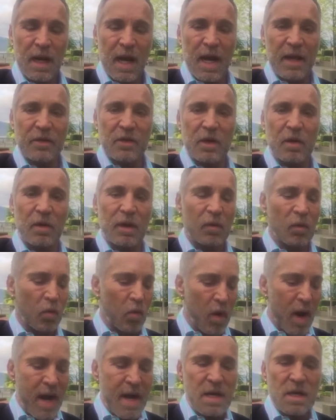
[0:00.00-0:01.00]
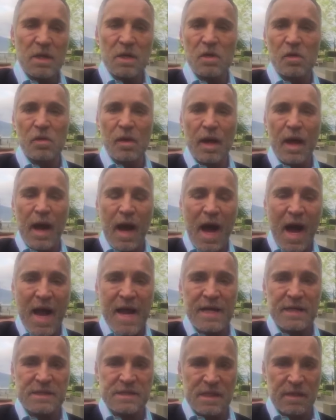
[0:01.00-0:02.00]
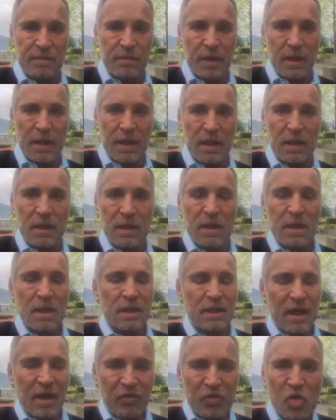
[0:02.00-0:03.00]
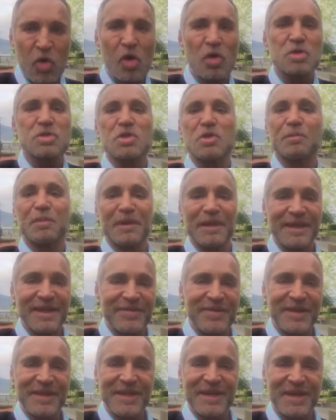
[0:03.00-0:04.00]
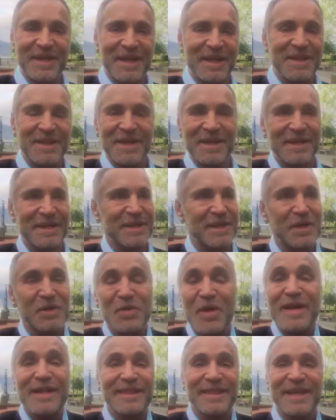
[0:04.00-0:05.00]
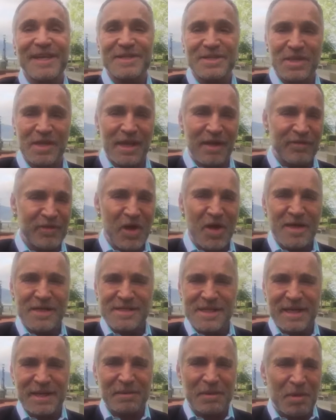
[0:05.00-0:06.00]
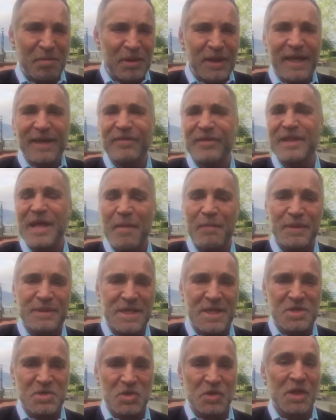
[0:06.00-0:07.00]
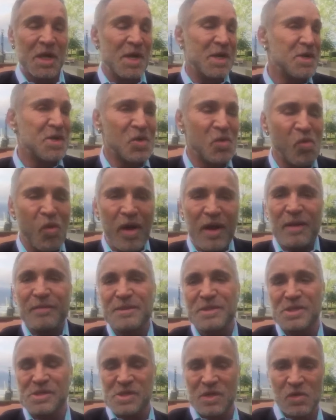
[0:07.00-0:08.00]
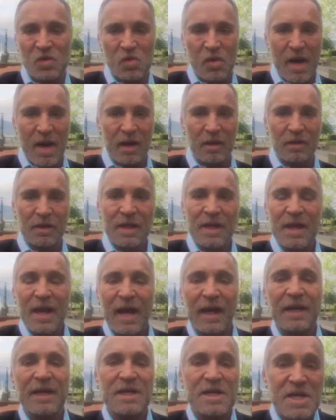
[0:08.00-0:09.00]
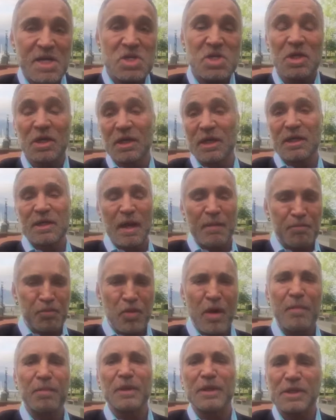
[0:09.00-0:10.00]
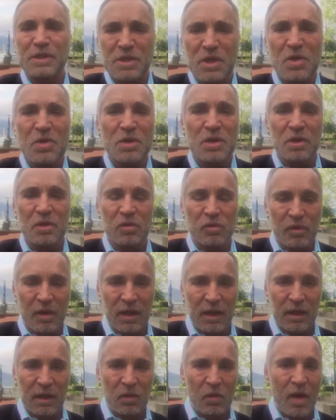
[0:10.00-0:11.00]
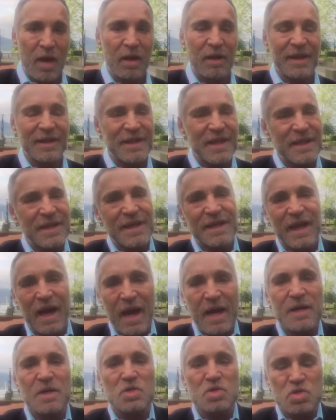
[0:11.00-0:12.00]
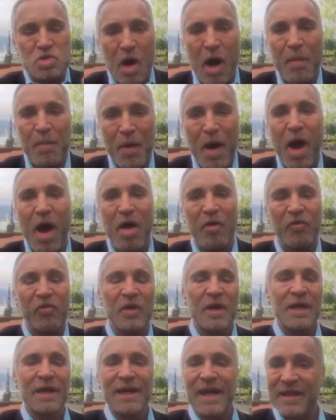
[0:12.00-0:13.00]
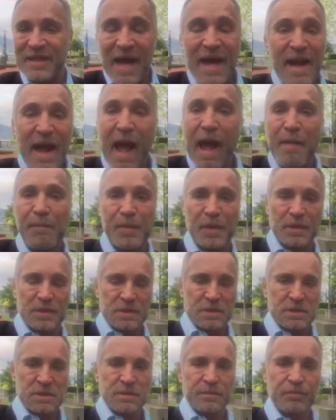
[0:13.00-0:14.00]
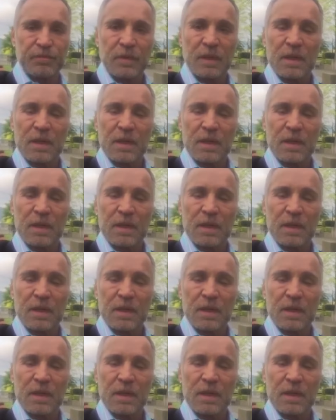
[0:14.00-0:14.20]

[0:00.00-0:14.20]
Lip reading: And that when you hire somebody, of course you believe in the great things that they've got inside them. You believe in their potential. You want them to do well. And initially they probably do really well, and then they kind of drop off. And that happens.